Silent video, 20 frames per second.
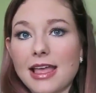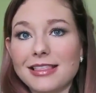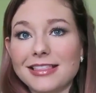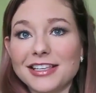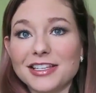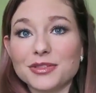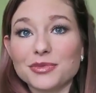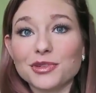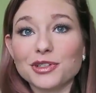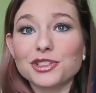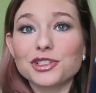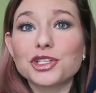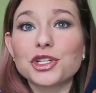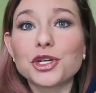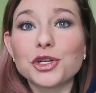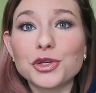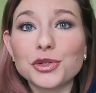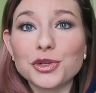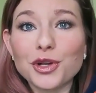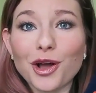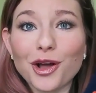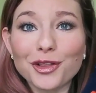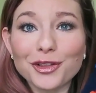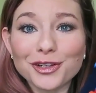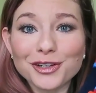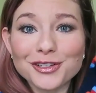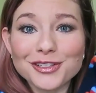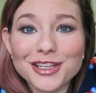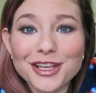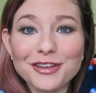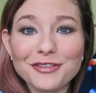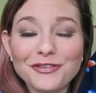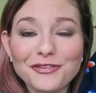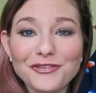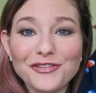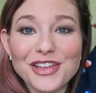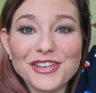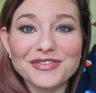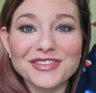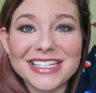And these were
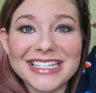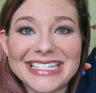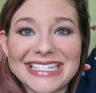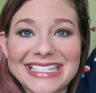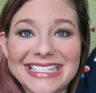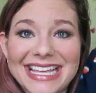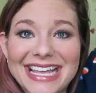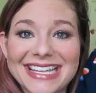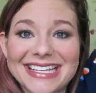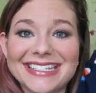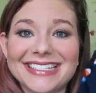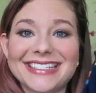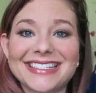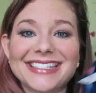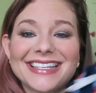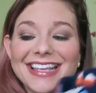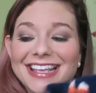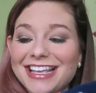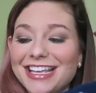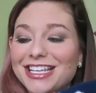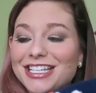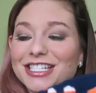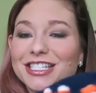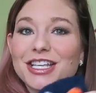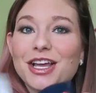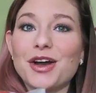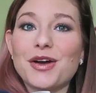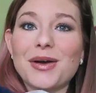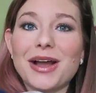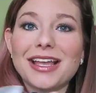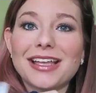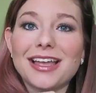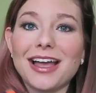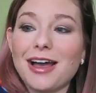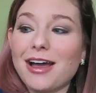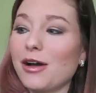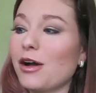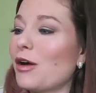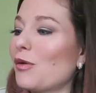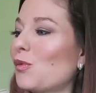$2.50. So I
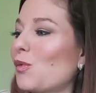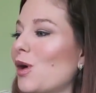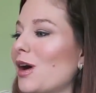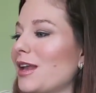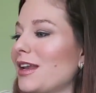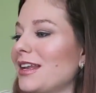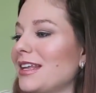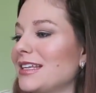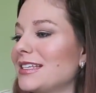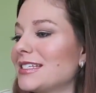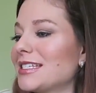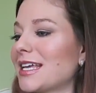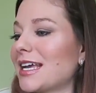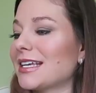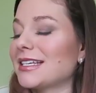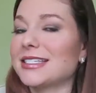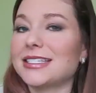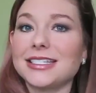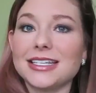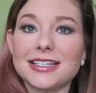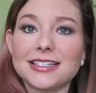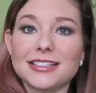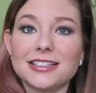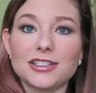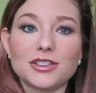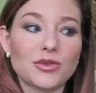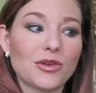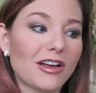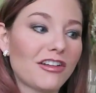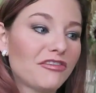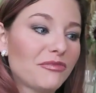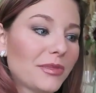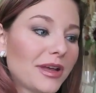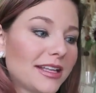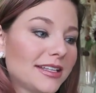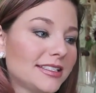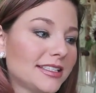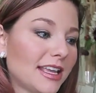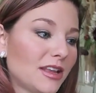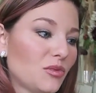got one in size 6 to 12
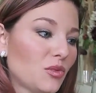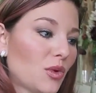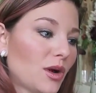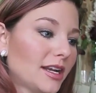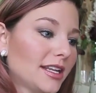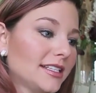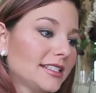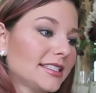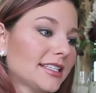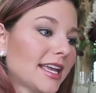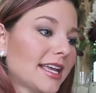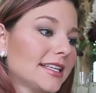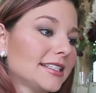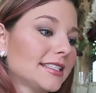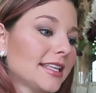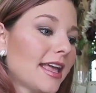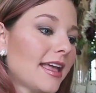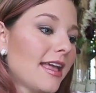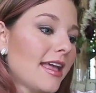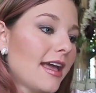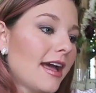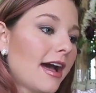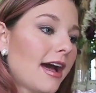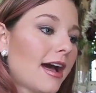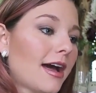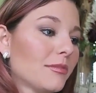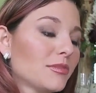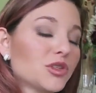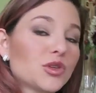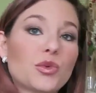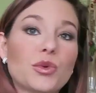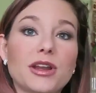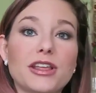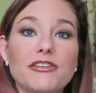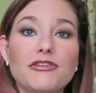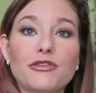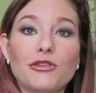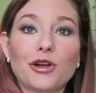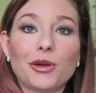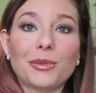months and one in size
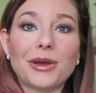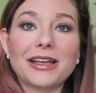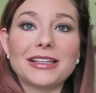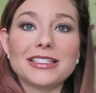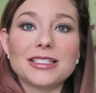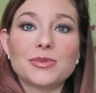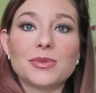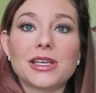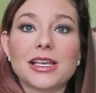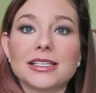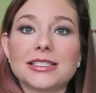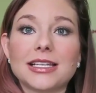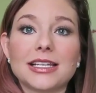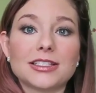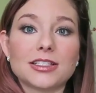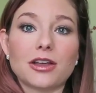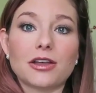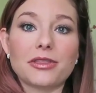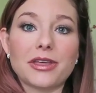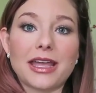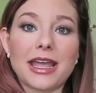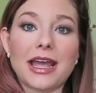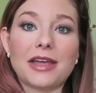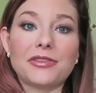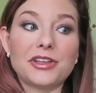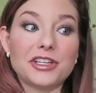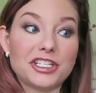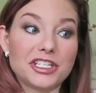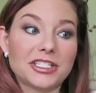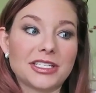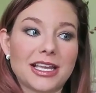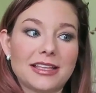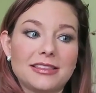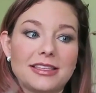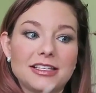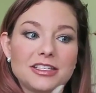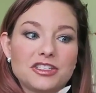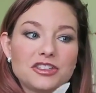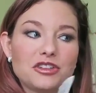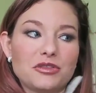24 months because that's all they had. They just
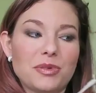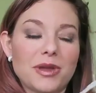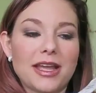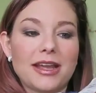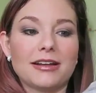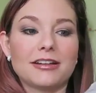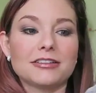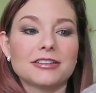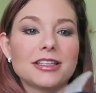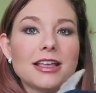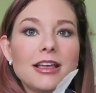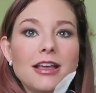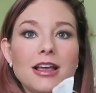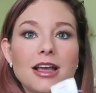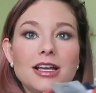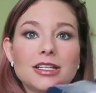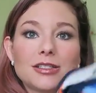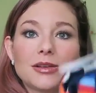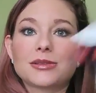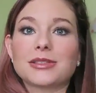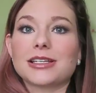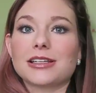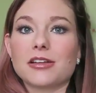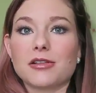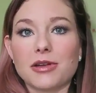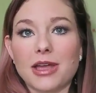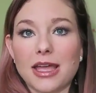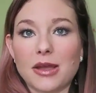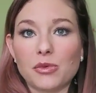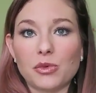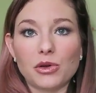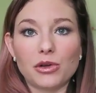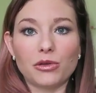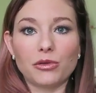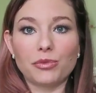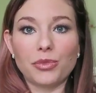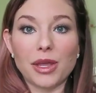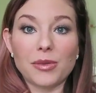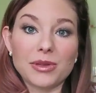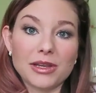had these two pairs. So I was like, okay,
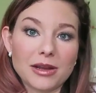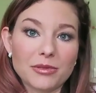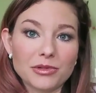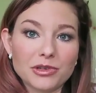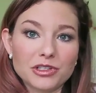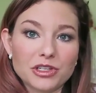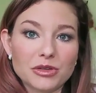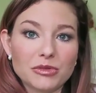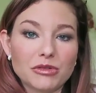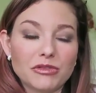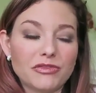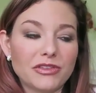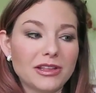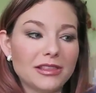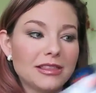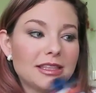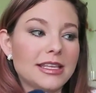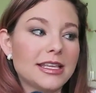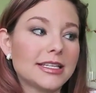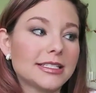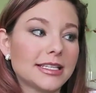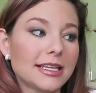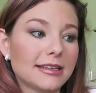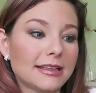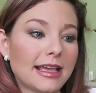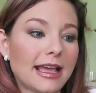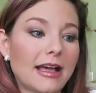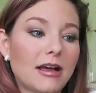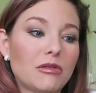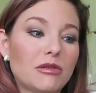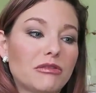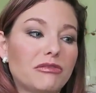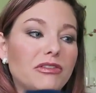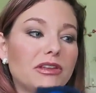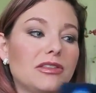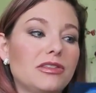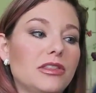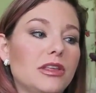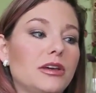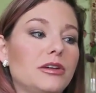well, baby number two will fit in these and Cal will
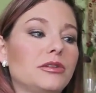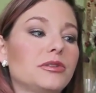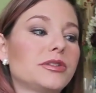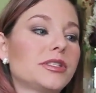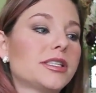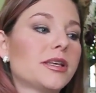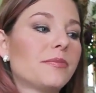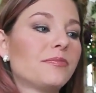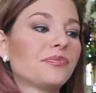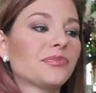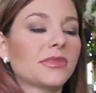fit in those.